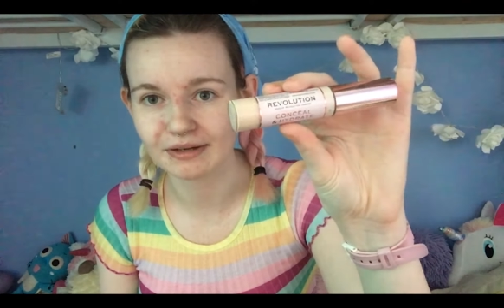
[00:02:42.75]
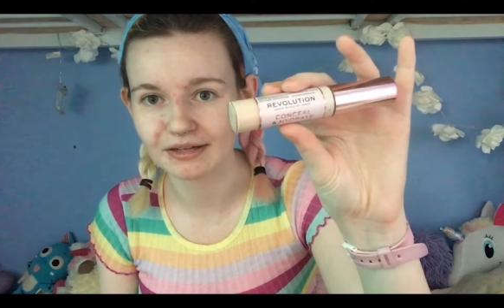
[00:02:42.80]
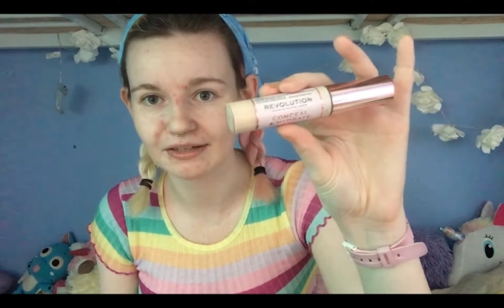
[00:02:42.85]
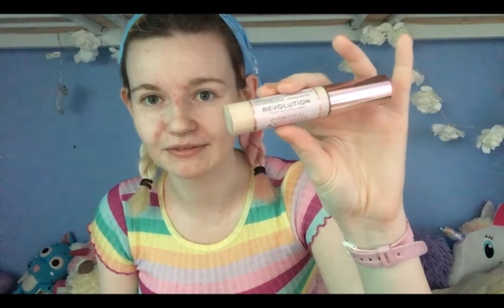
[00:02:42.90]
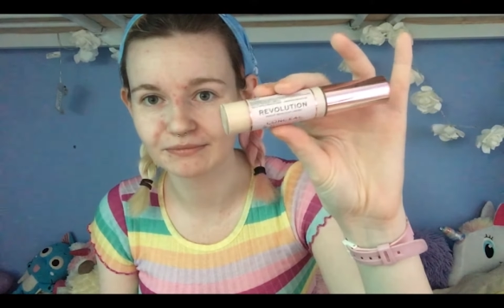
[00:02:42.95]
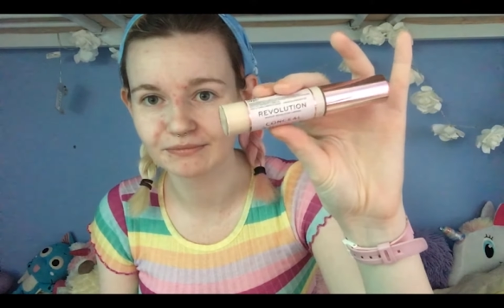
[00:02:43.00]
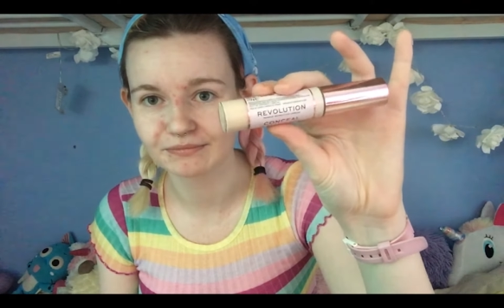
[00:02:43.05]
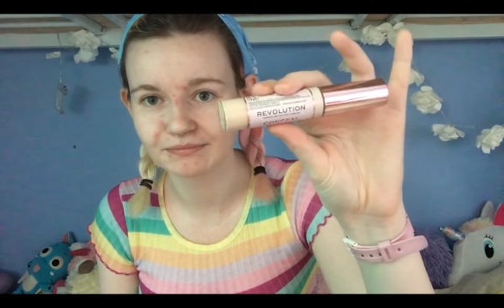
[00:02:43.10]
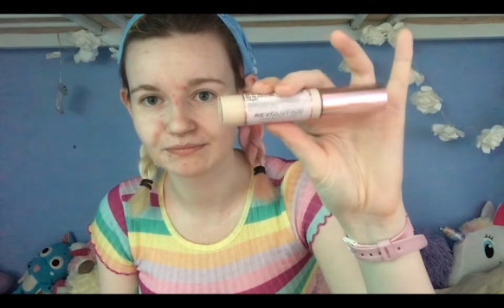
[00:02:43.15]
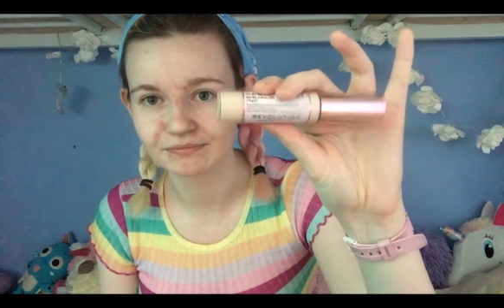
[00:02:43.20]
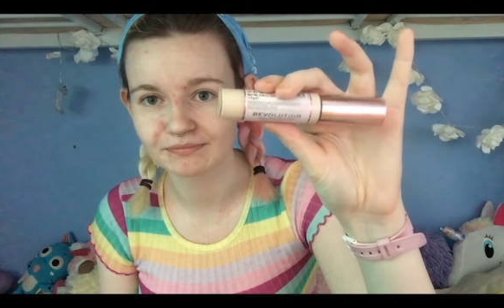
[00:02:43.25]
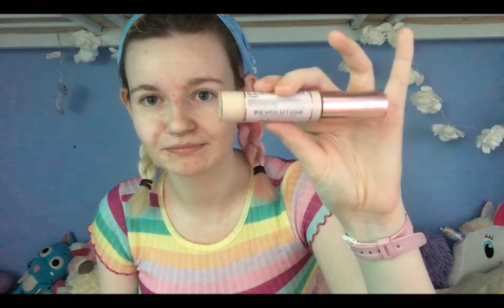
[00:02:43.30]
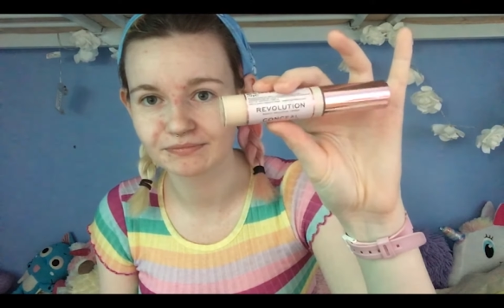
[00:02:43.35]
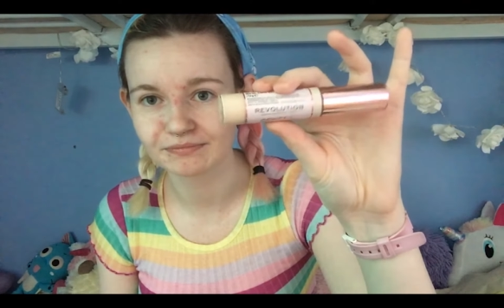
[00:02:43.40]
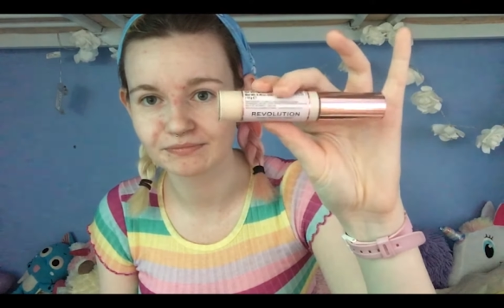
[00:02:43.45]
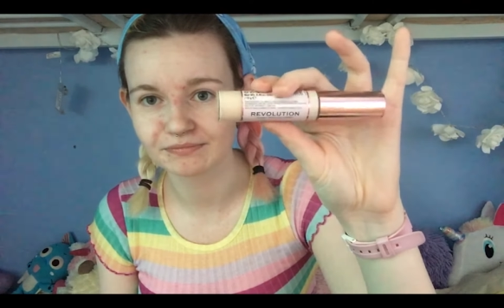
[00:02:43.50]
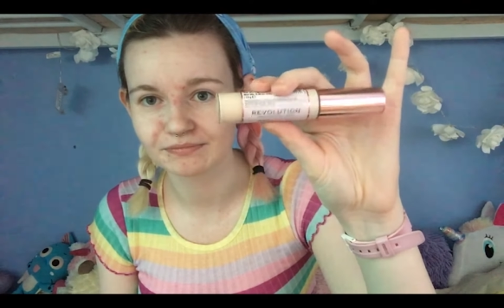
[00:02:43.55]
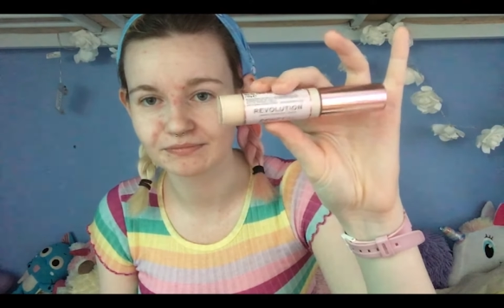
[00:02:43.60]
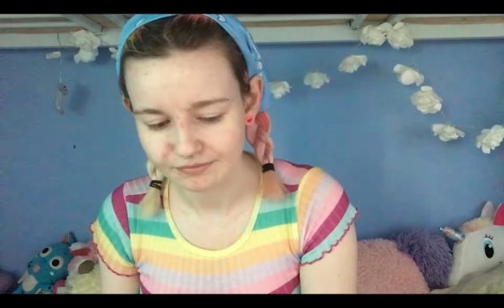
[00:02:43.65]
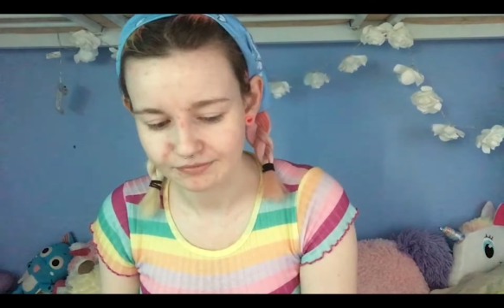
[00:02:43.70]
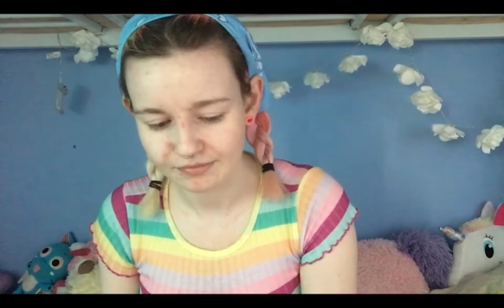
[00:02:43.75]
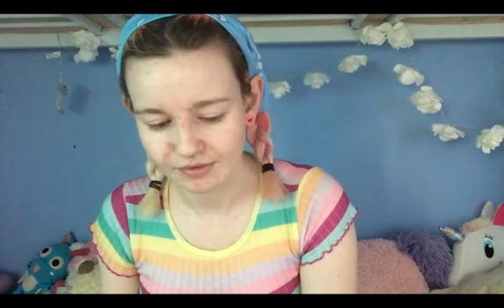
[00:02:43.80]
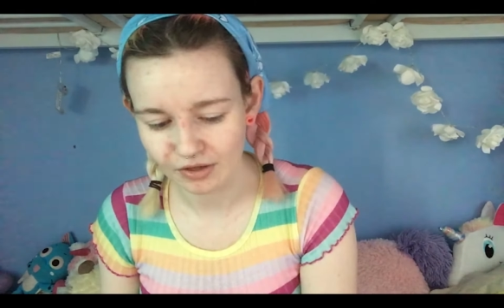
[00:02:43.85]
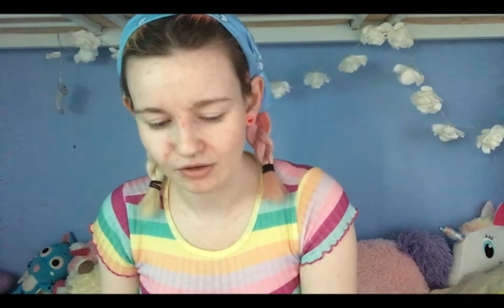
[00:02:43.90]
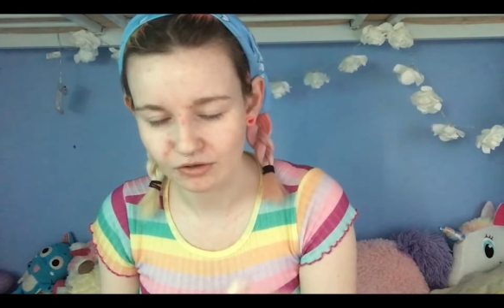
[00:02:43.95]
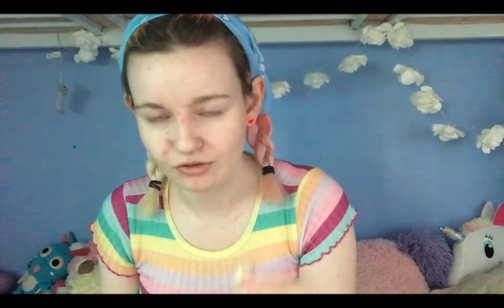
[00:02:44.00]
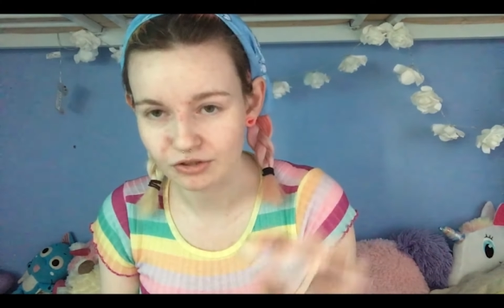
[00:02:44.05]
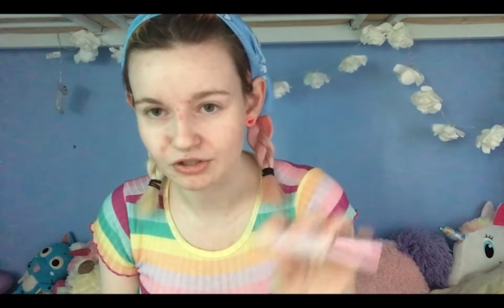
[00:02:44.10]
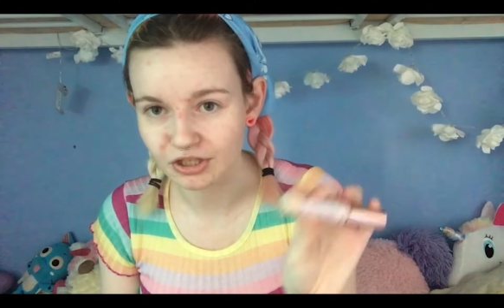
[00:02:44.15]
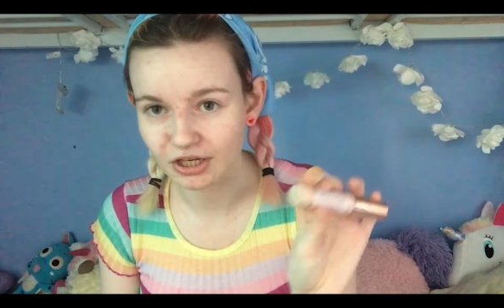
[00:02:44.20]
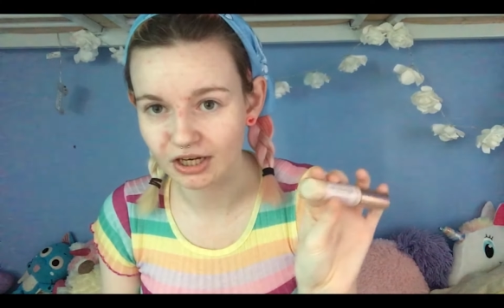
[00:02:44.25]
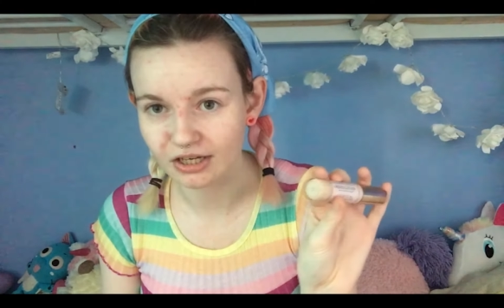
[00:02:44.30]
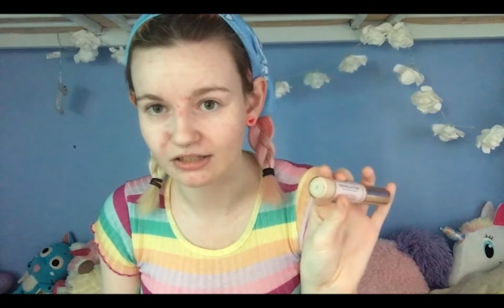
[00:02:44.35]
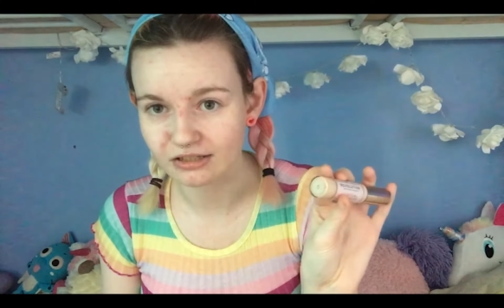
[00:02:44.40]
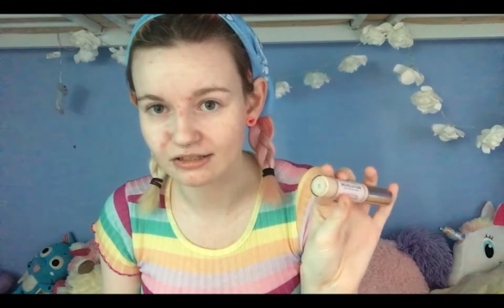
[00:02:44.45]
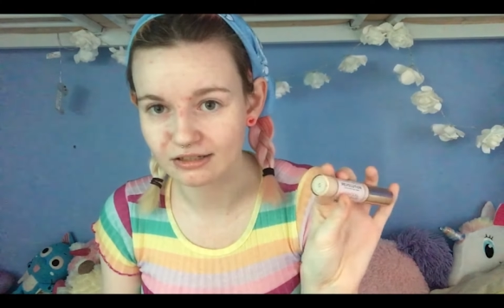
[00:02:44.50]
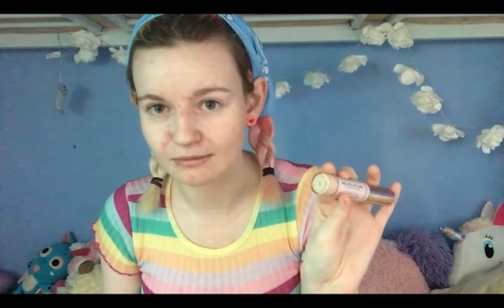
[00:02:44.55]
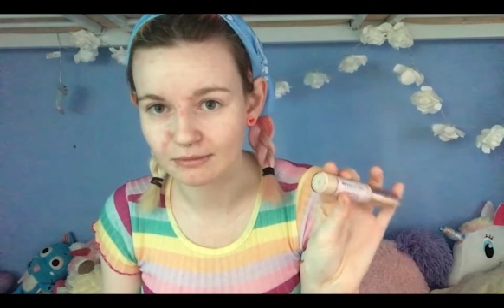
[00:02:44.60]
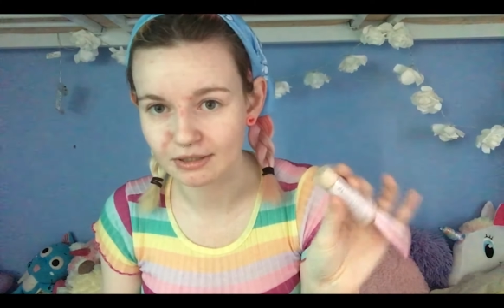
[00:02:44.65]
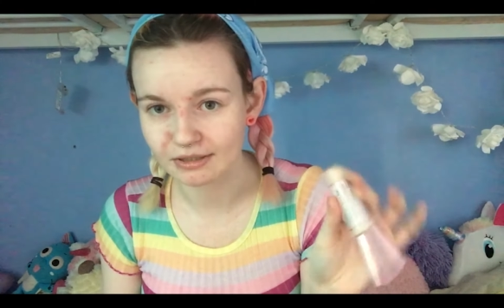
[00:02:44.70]
way. I've got shade
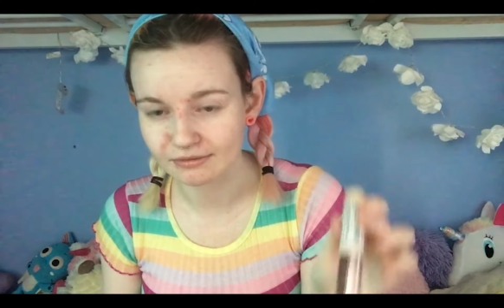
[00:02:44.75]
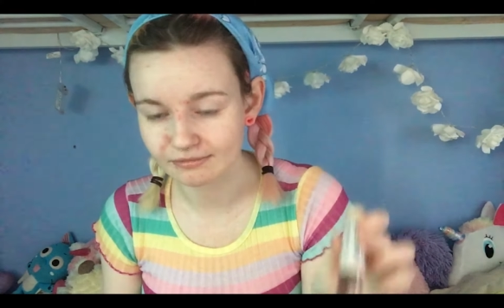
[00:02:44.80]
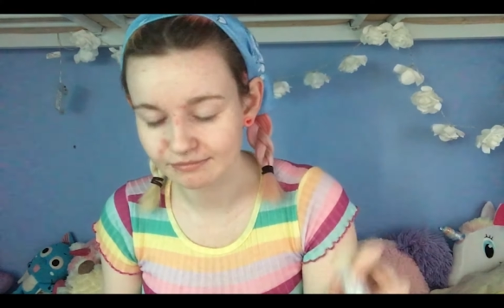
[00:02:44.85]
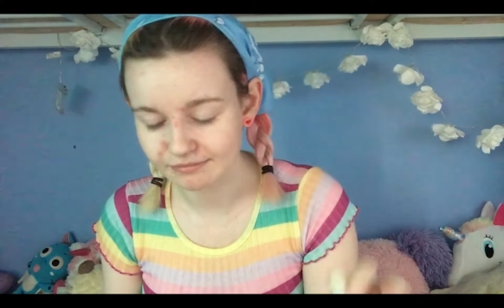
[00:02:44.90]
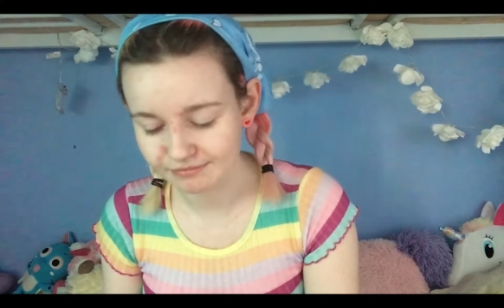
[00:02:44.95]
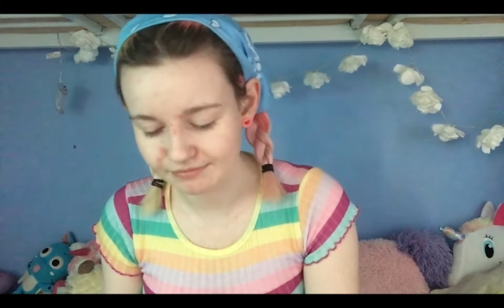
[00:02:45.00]
C1.